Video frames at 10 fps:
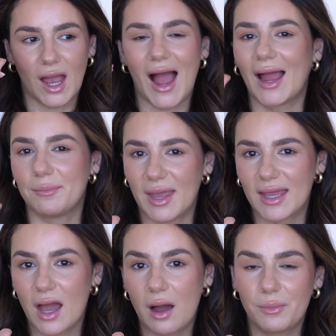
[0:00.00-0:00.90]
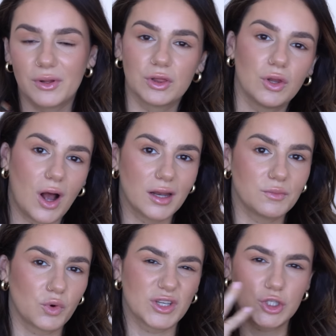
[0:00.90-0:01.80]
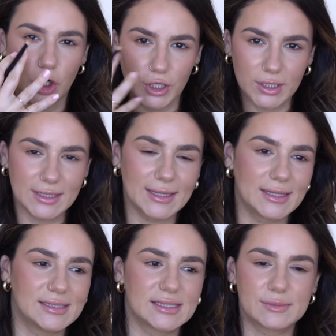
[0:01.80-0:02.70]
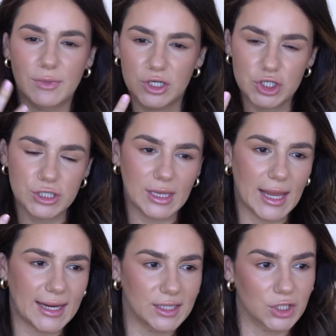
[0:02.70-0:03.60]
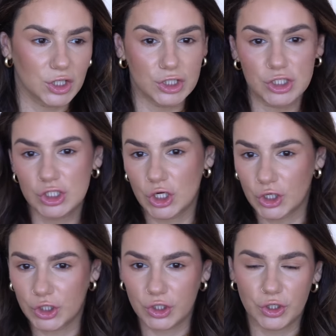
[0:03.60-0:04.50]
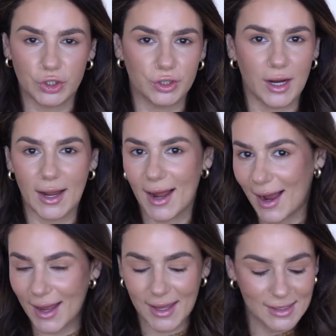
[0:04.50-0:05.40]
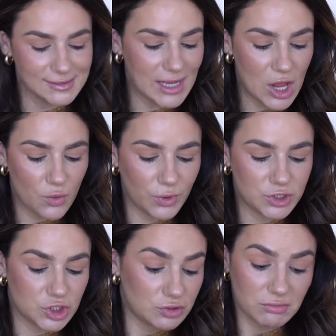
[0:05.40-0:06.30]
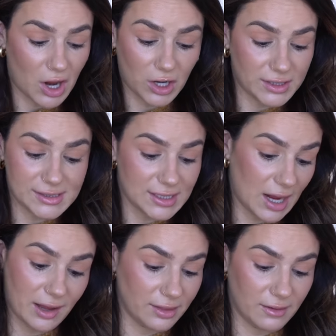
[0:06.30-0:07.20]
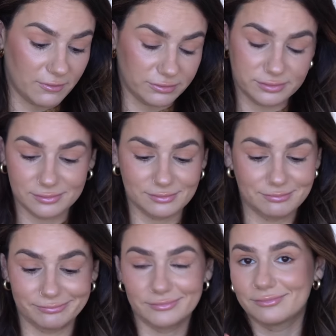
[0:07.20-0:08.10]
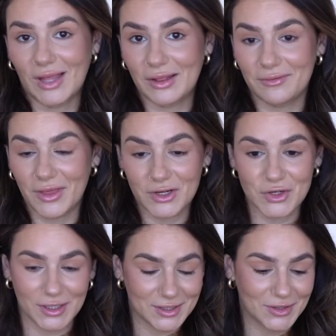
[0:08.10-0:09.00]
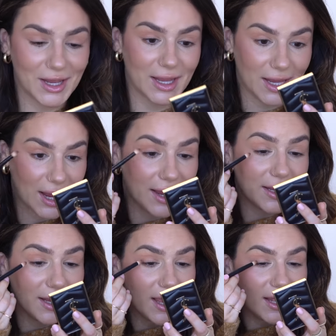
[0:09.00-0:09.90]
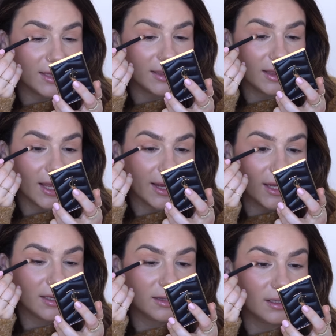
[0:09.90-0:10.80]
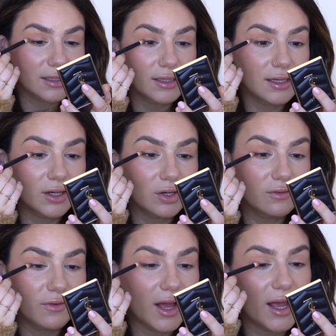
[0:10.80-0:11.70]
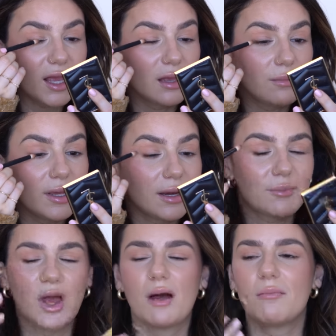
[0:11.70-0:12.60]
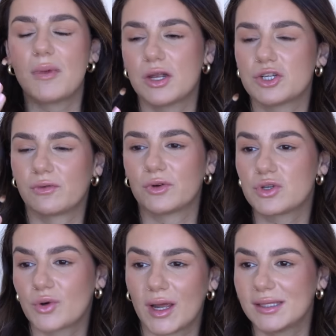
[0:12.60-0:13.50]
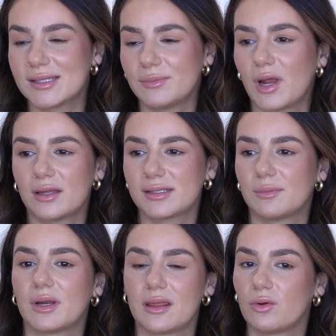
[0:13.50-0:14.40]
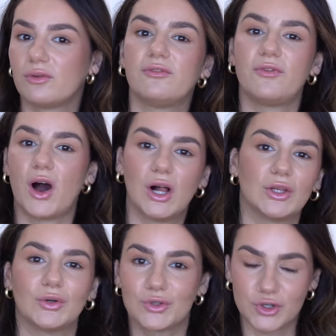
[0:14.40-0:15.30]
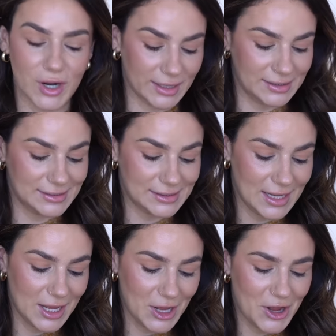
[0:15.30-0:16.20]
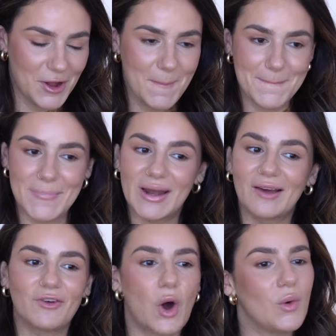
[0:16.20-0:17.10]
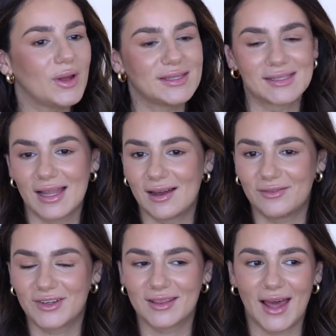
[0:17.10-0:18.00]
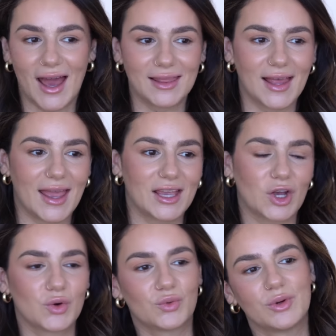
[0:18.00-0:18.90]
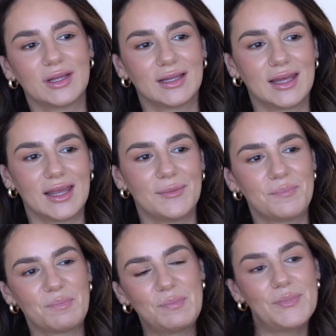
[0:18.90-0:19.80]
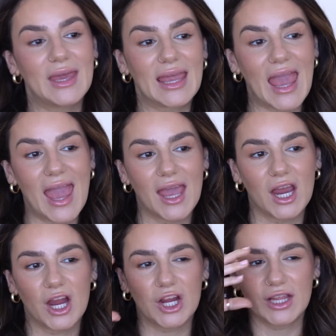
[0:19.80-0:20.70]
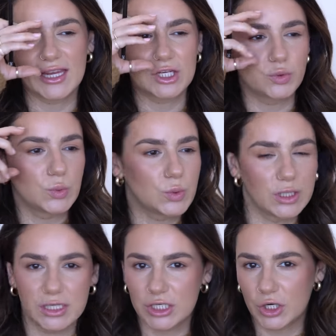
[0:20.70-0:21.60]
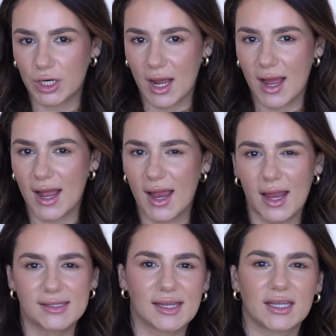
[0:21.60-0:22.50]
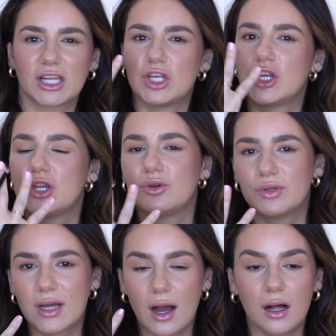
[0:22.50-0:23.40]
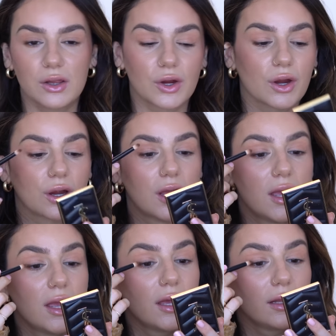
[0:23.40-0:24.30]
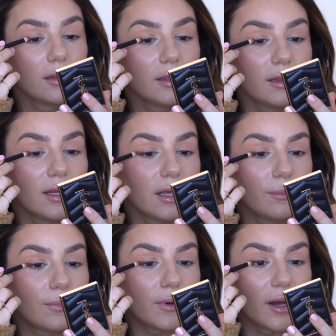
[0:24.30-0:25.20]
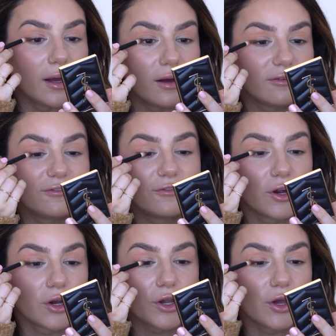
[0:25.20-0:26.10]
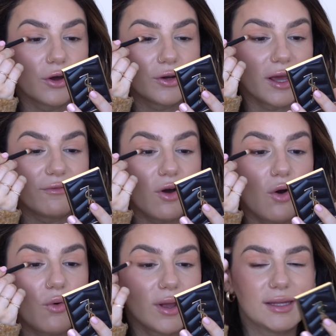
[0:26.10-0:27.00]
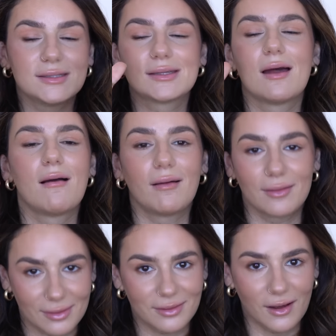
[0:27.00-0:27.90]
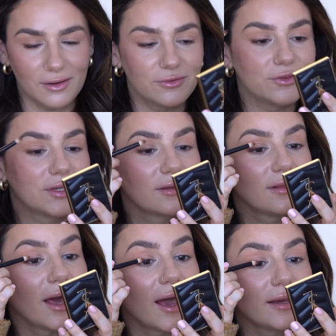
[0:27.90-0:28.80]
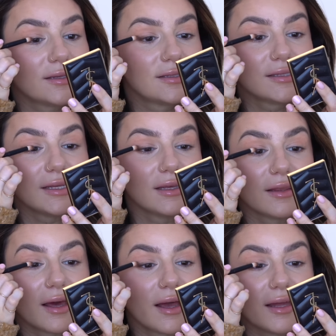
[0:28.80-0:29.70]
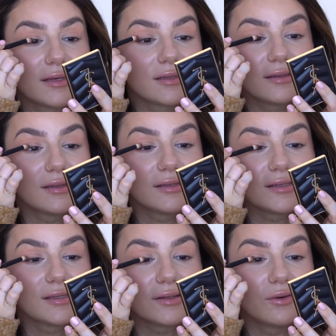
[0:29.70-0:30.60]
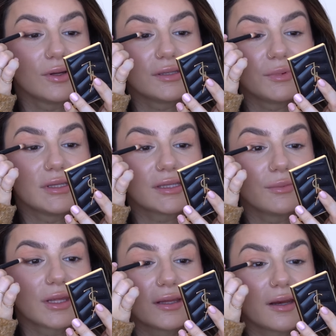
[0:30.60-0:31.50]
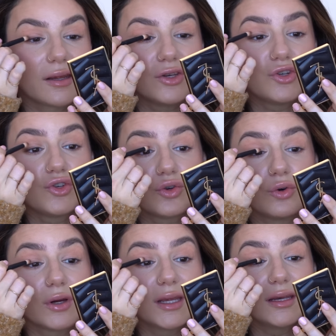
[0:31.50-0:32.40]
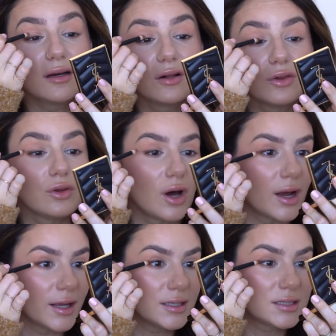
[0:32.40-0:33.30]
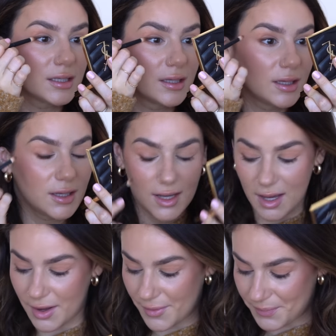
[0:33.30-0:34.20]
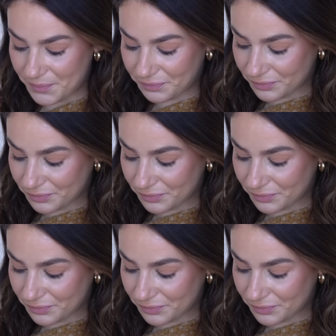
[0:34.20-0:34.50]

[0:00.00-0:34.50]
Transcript: eye makeup, a lot more darkness, smudged liner, darker eyes, which honestly, I love. I love that trend, okay? I like the clean girl vibe, and I'm not much for trends. I'm not somebody that will follow trends, but I've always loved that, like, really big hair, like, really dark eyes, like a nude color, lip, uh, a fur coat. I've always loved that, seeing that. It's just always been something that I enjoyed a lot. Um,